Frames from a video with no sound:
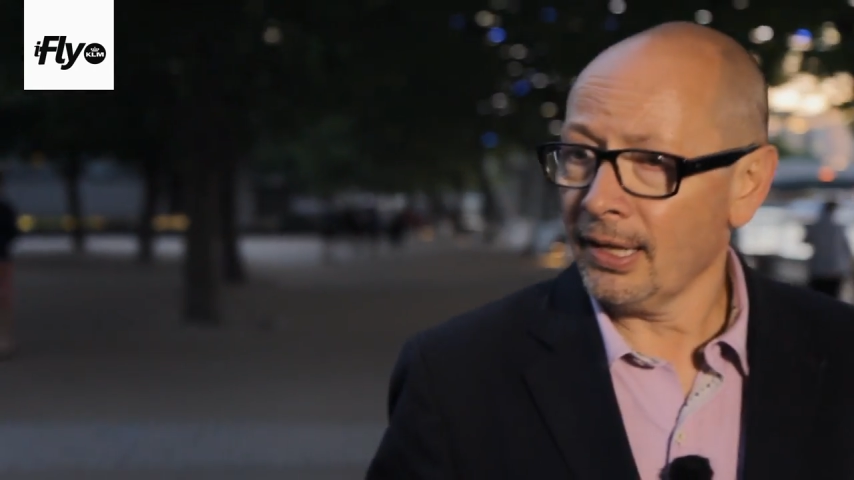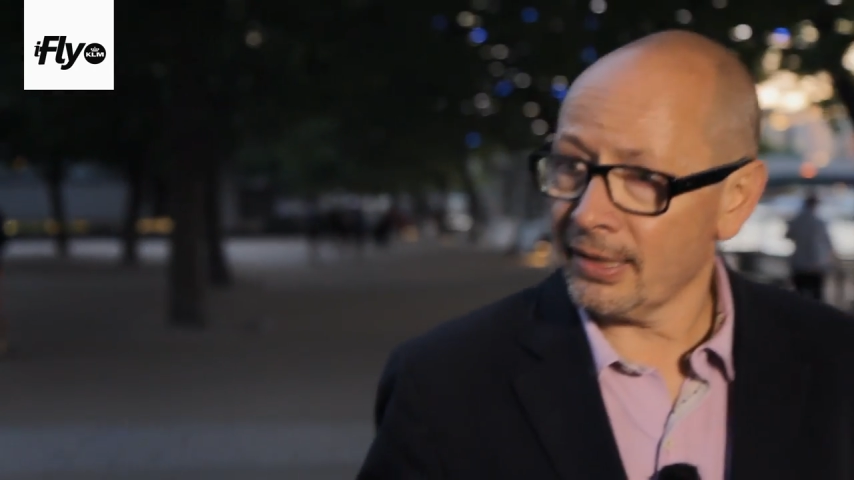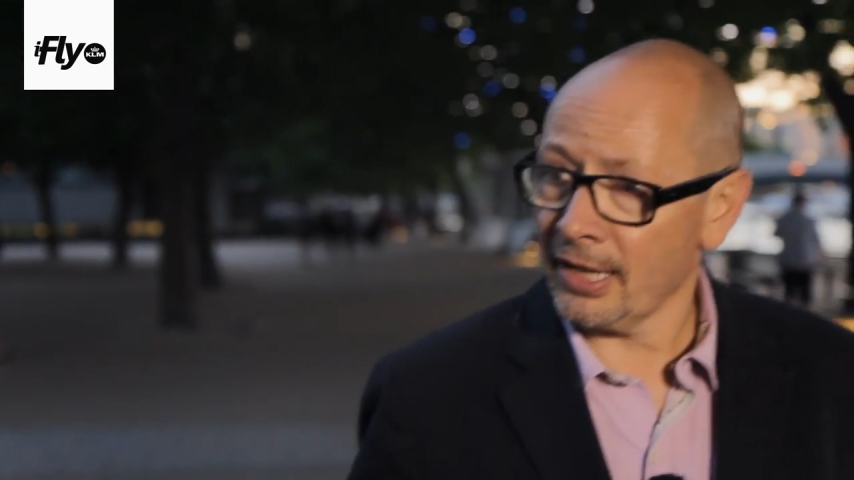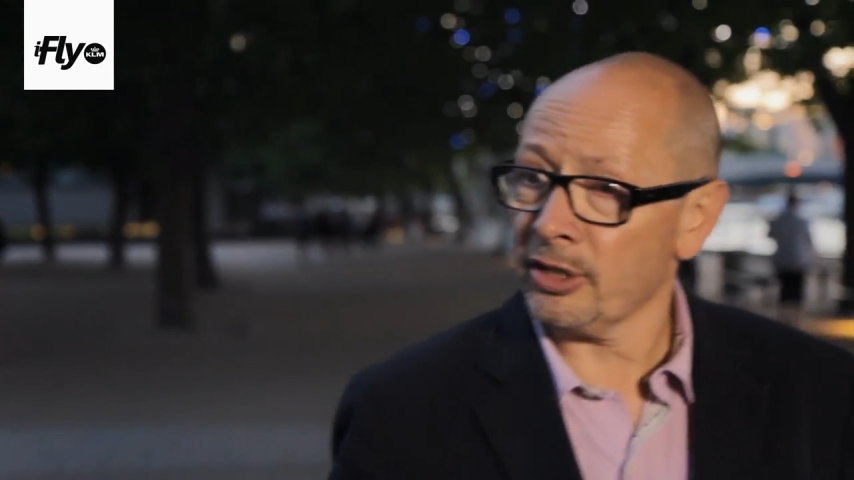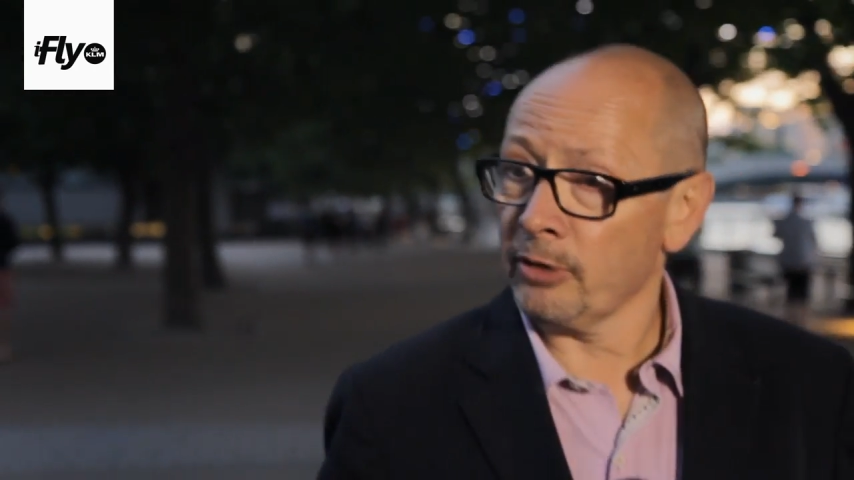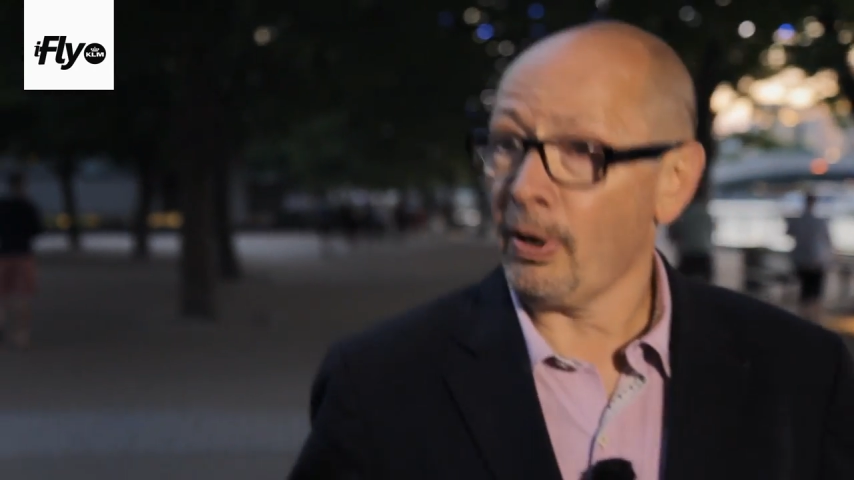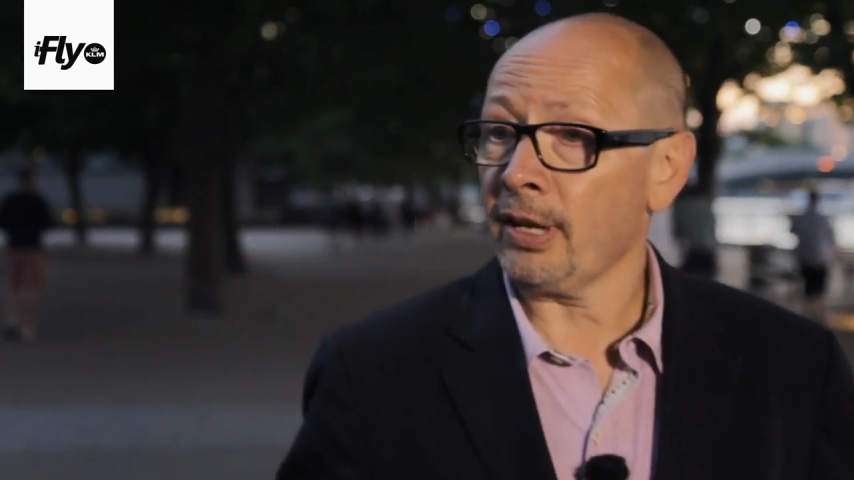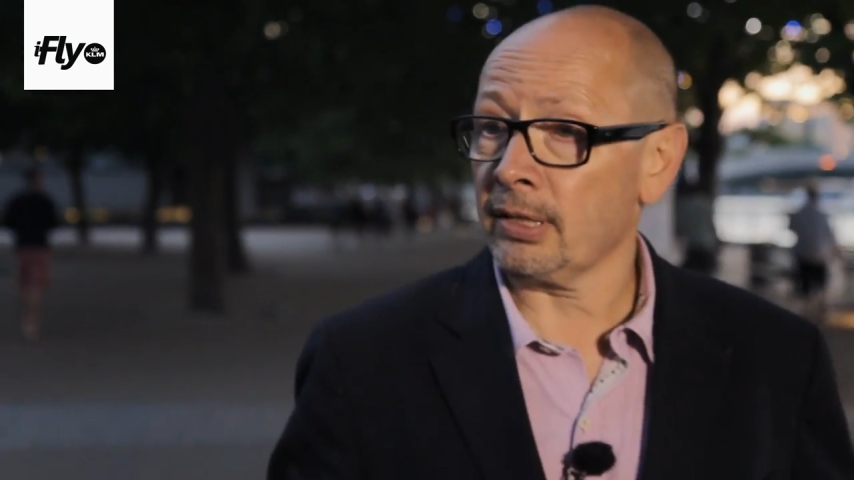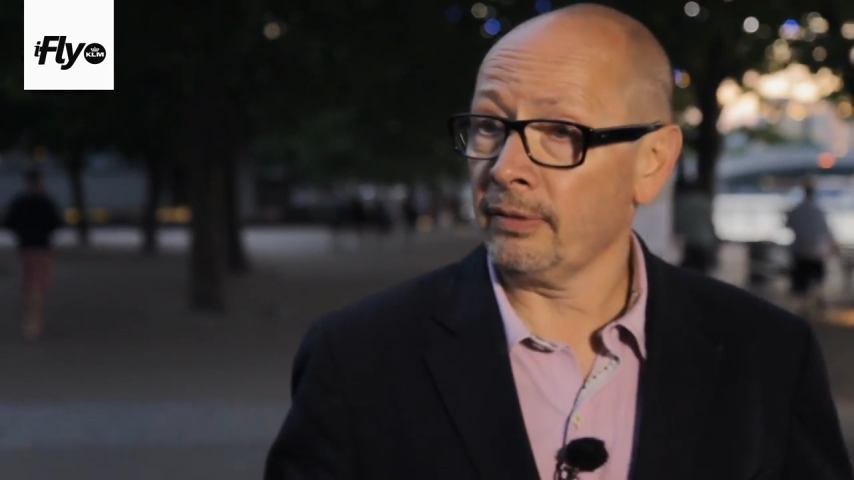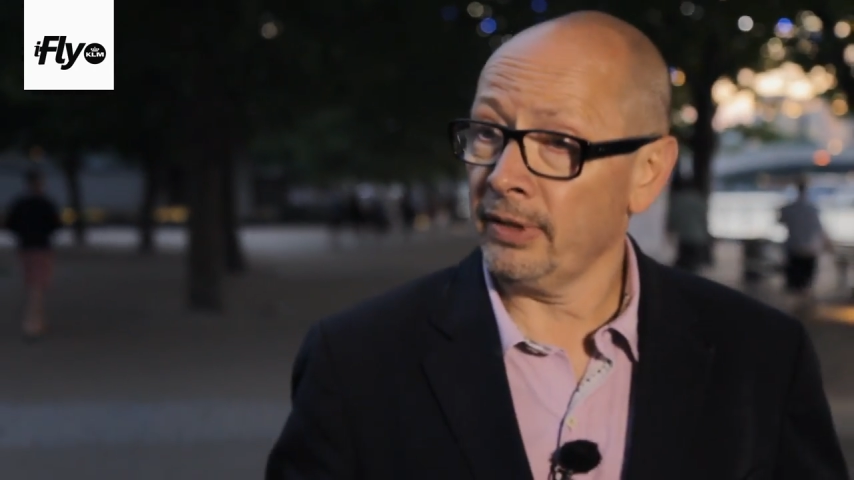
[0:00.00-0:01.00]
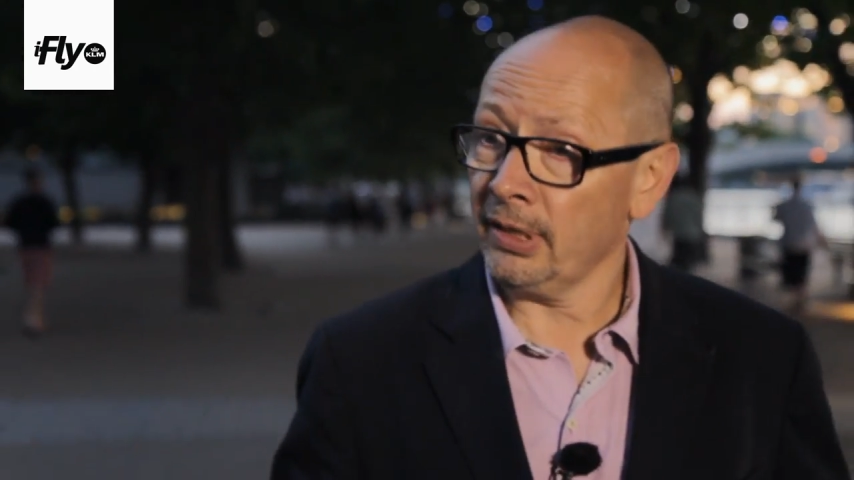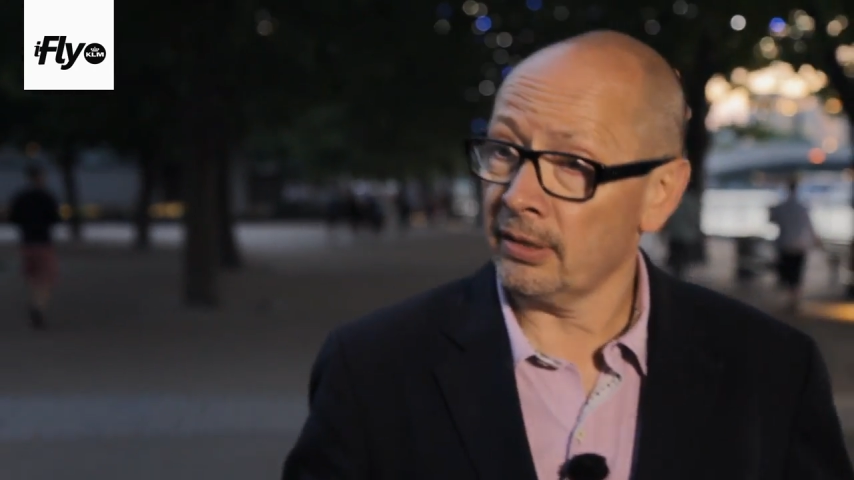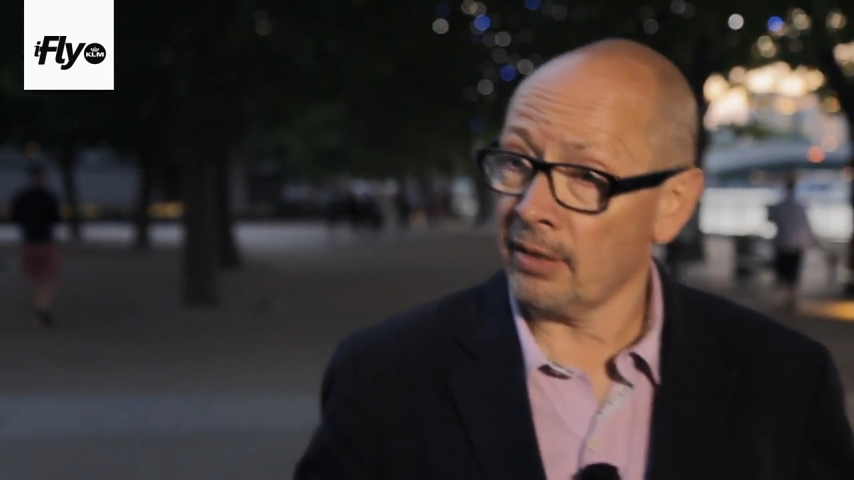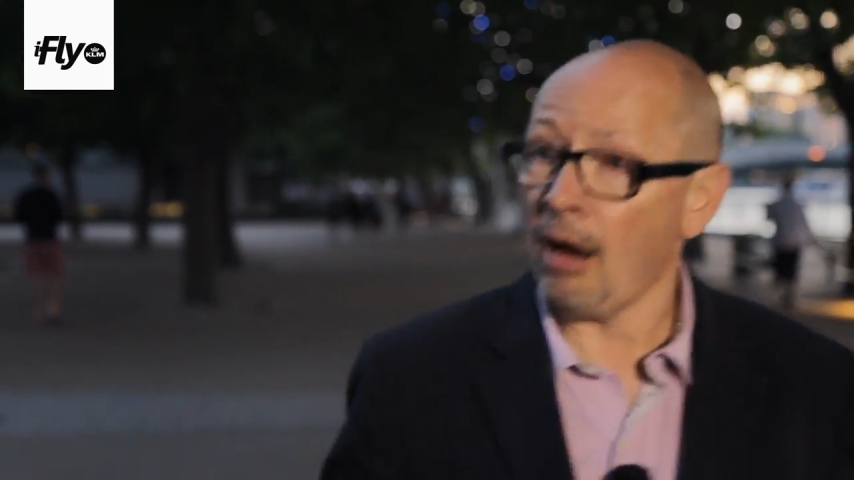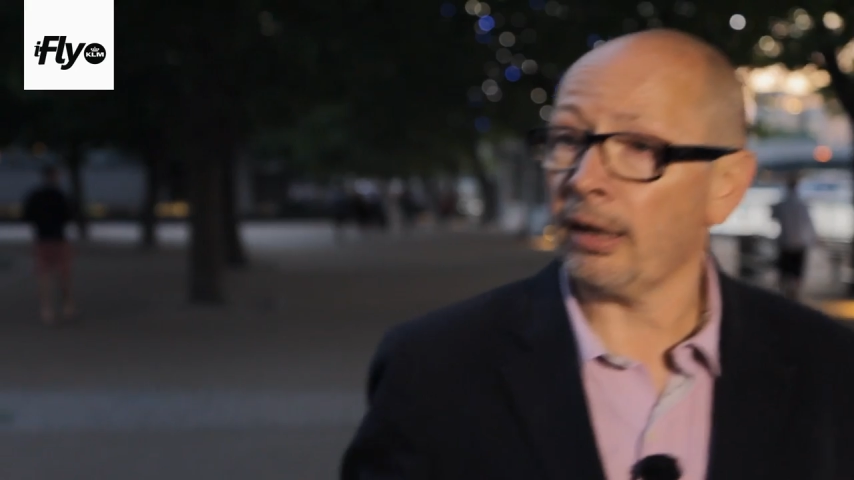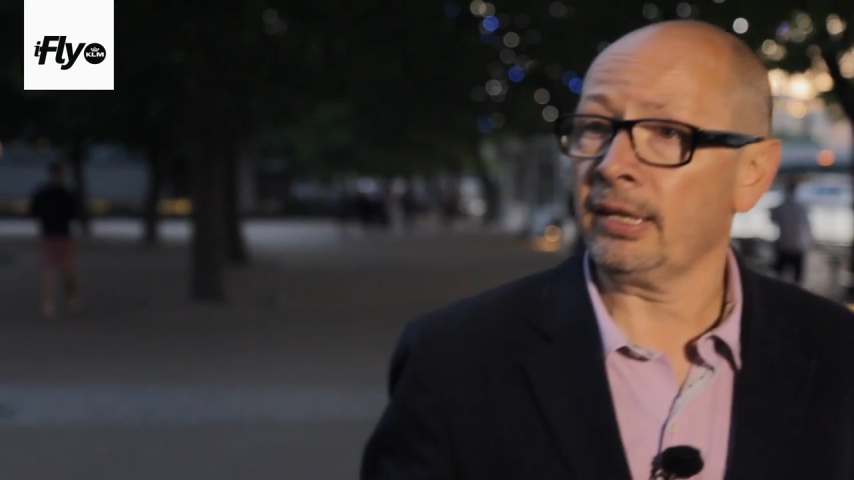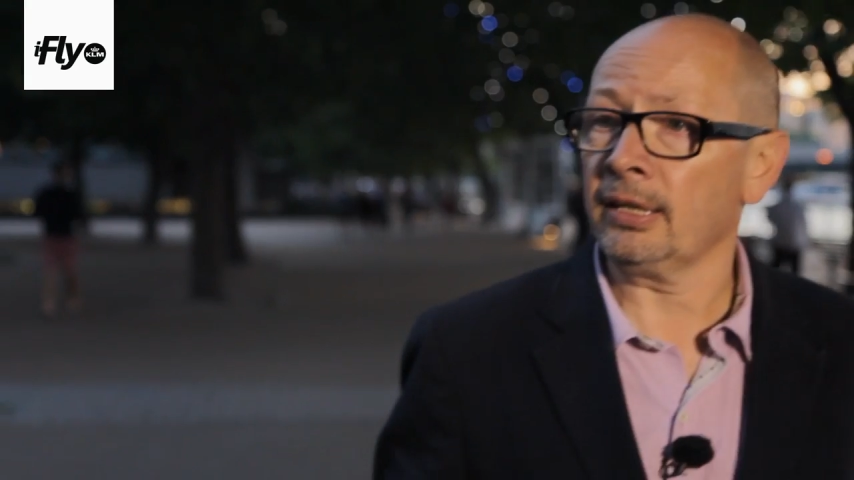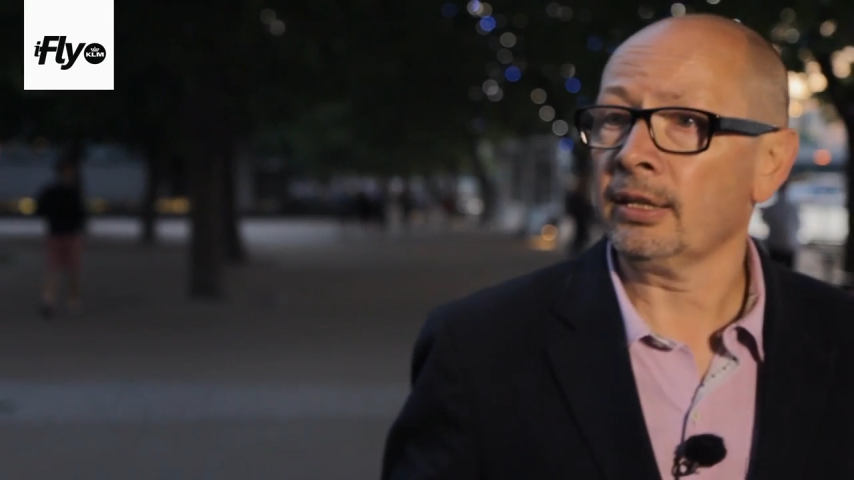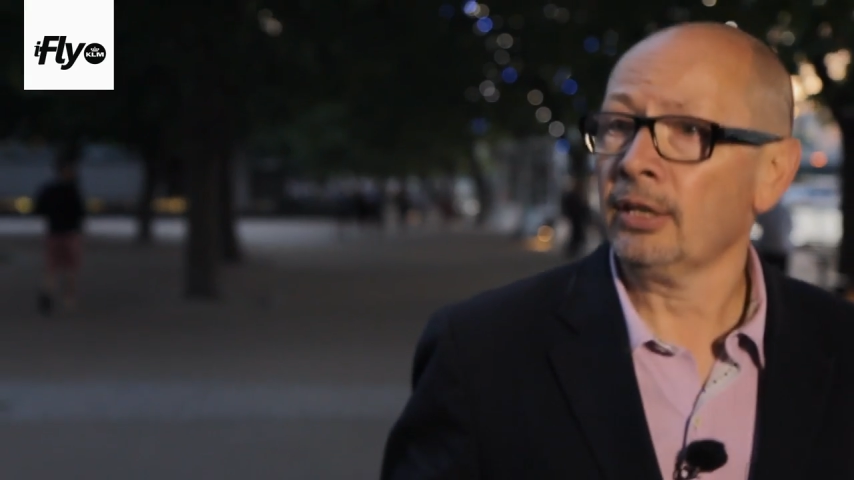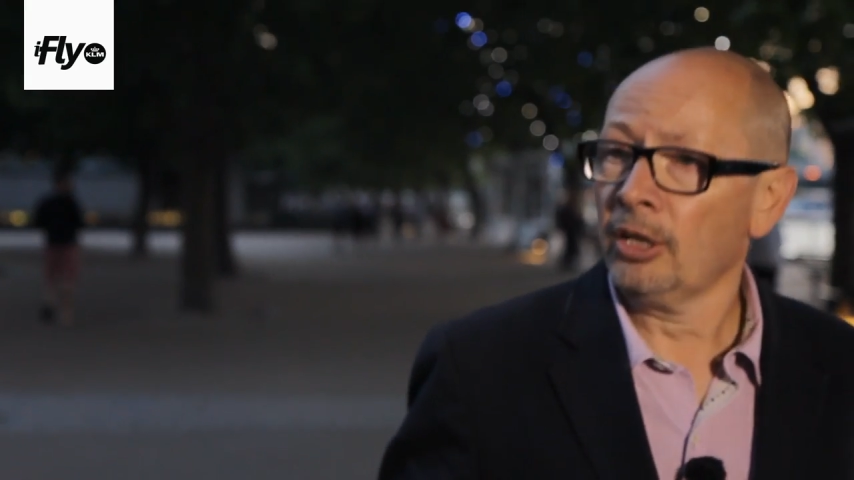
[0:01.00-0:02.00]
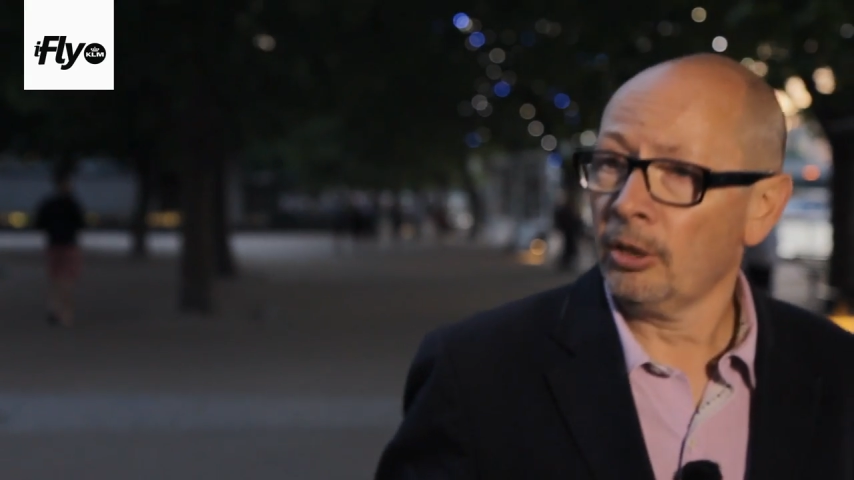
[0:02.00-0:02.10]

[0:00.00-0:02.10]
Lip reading: it's actually relatively dark here.